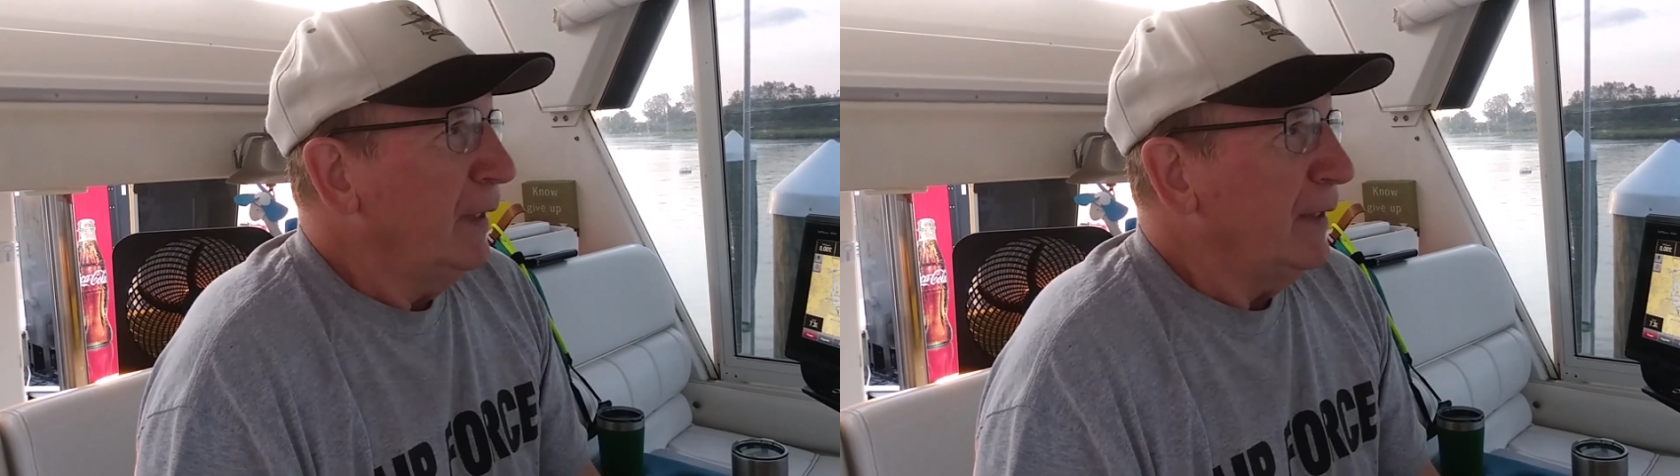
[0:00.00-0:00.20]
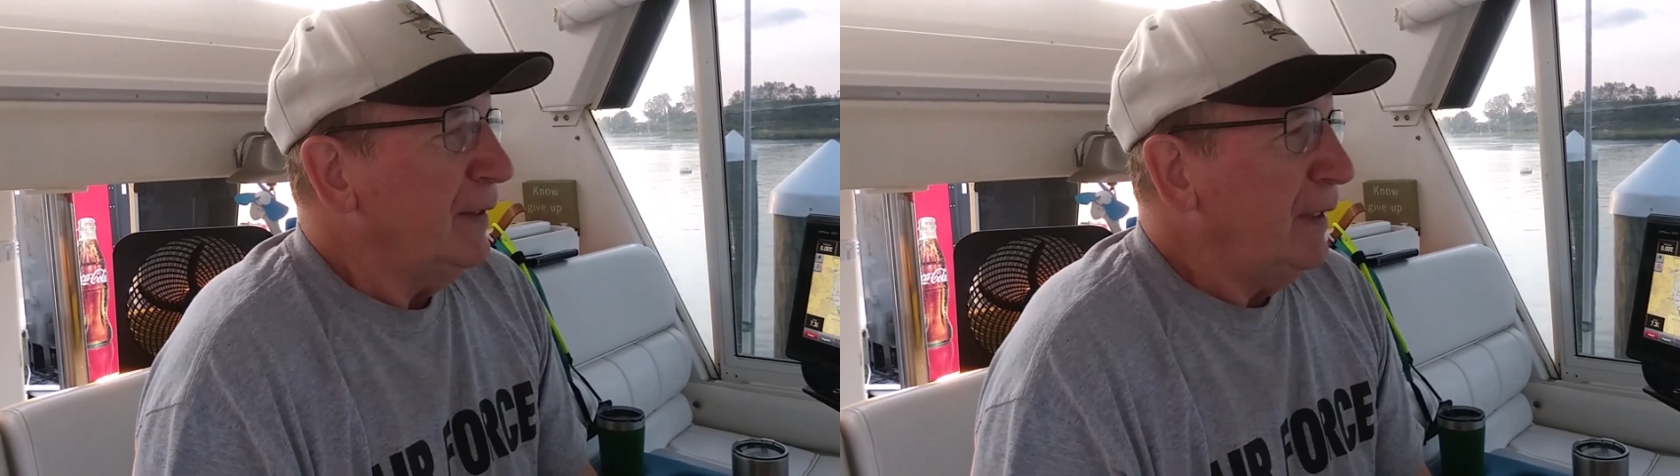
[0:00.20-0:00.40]

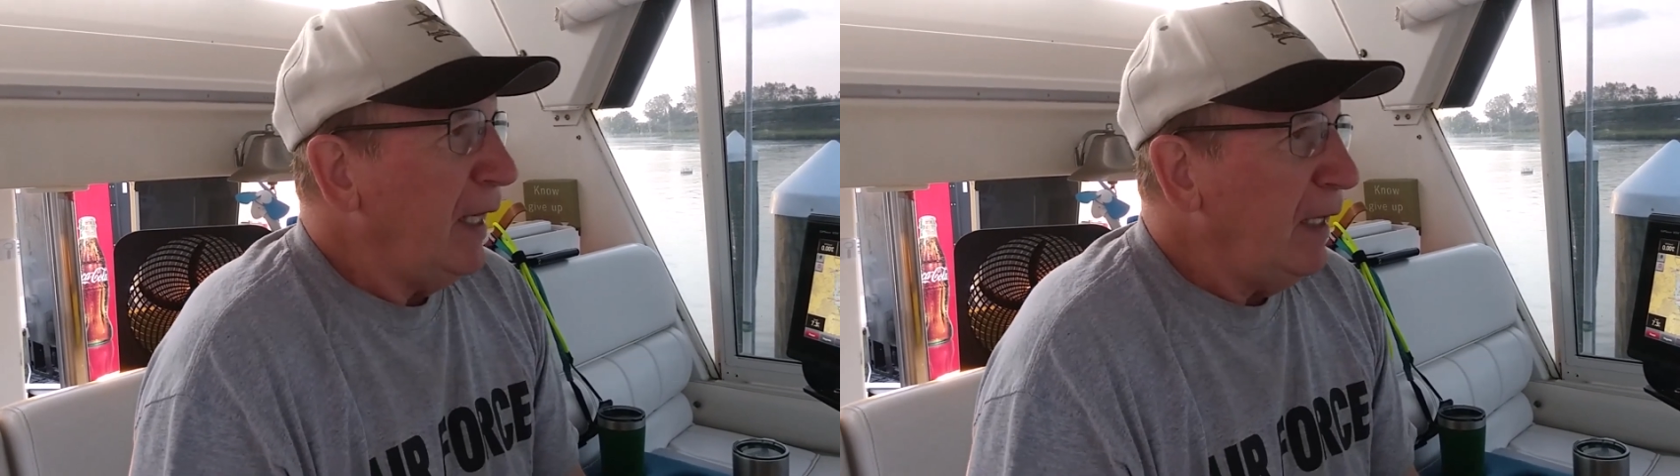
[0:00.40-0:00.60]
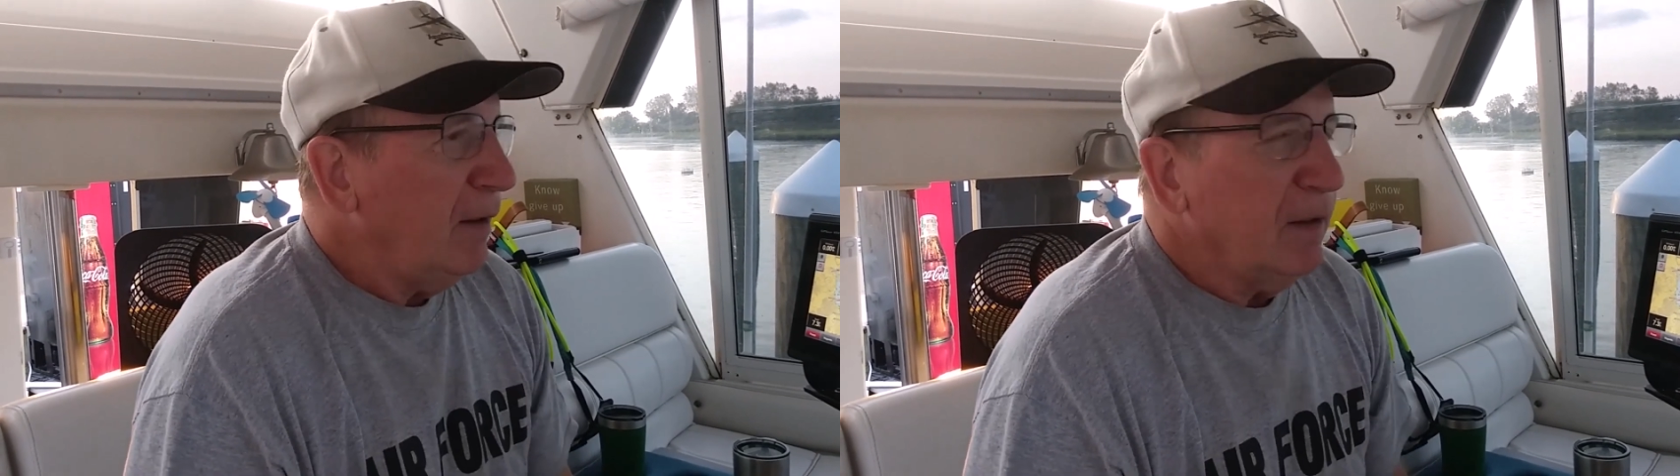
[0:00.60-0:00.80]

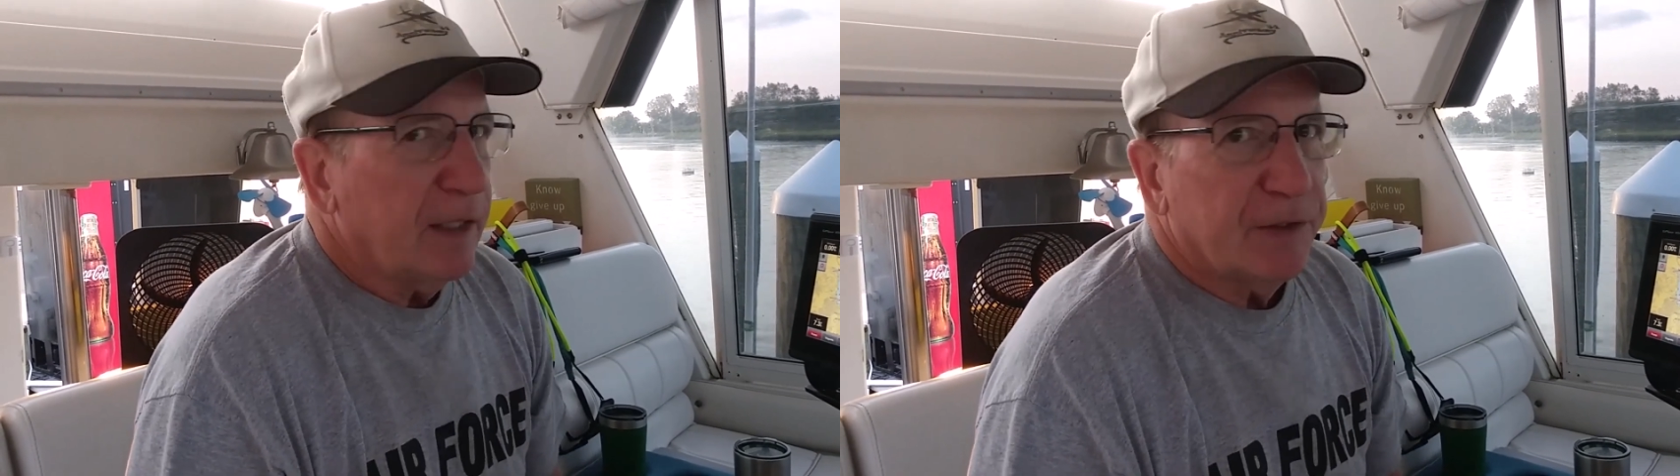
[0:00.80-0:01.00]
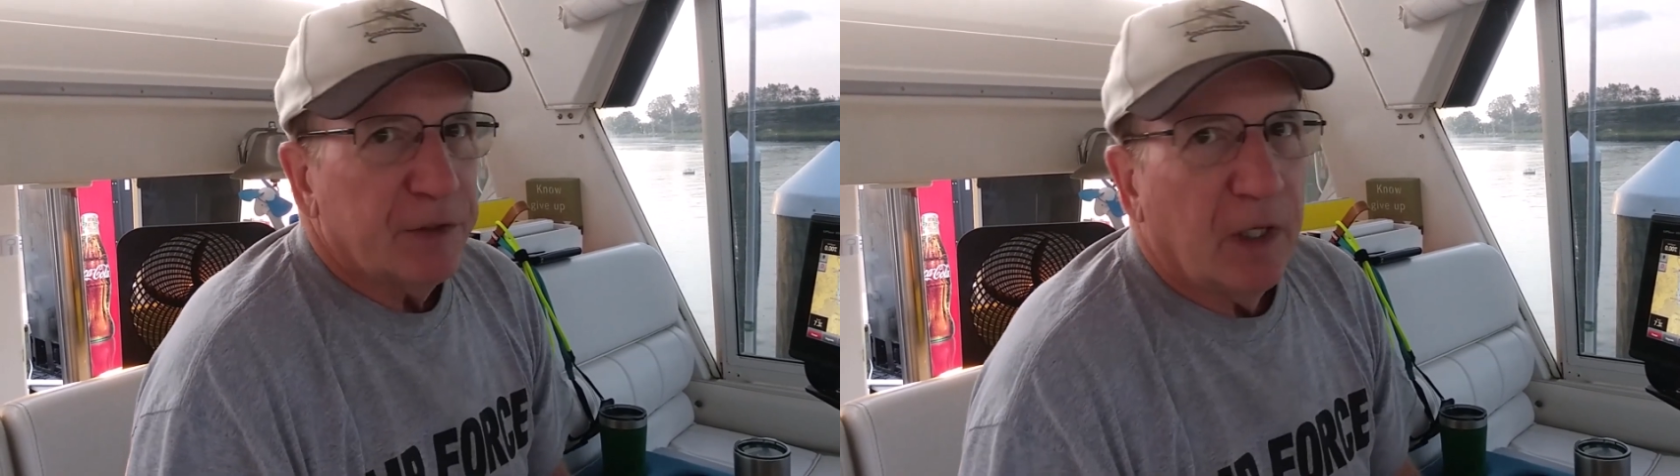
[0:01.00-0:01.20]
today I'd
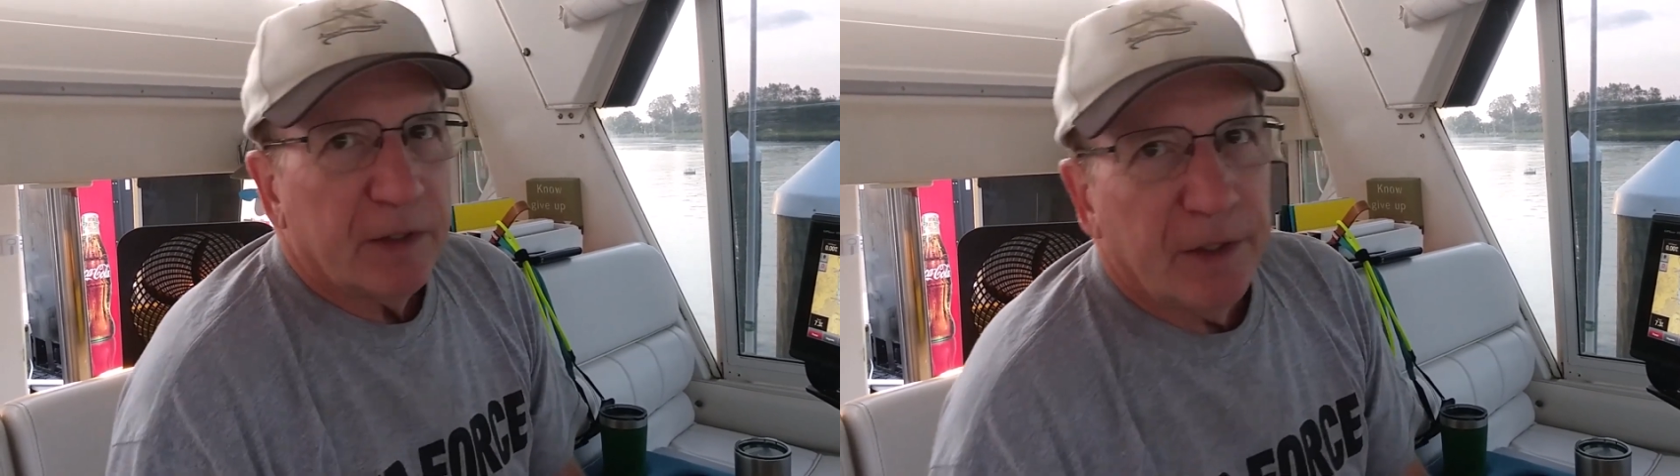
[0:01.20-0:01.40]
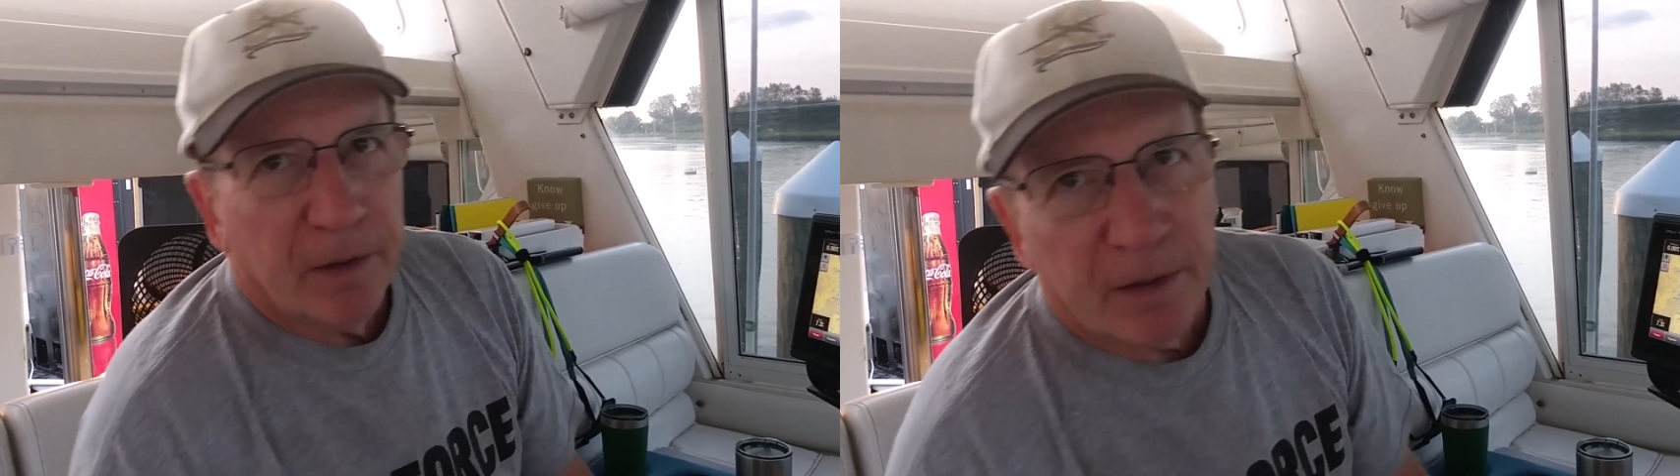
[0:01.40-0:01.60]
like to talk
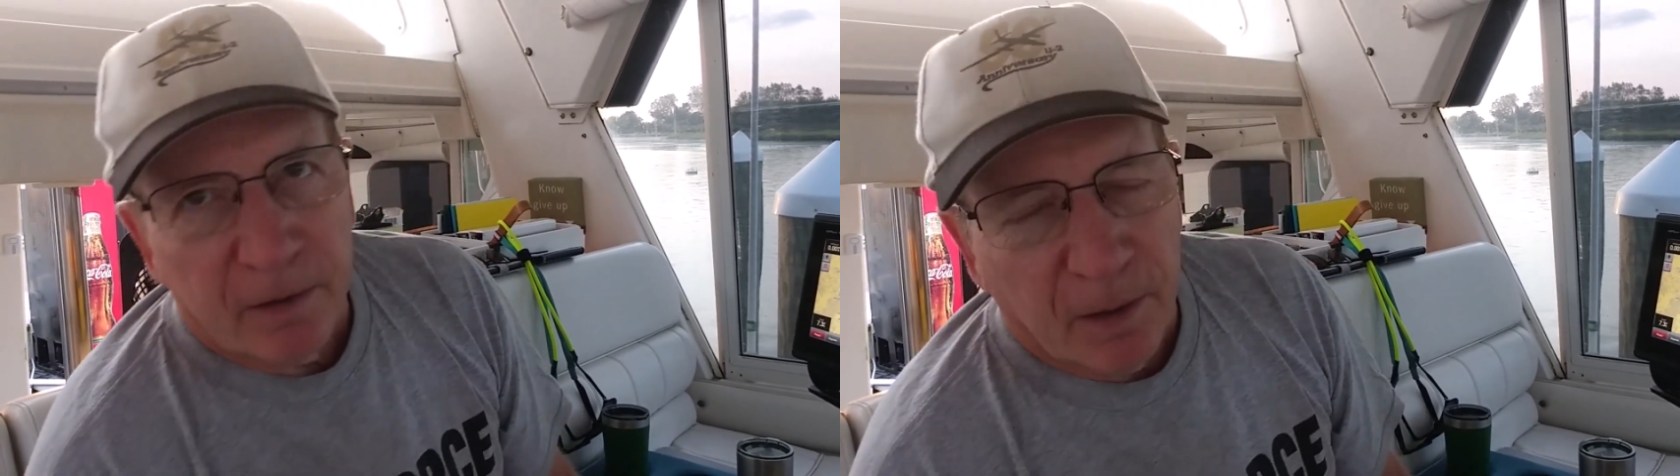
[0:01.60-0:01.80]
to you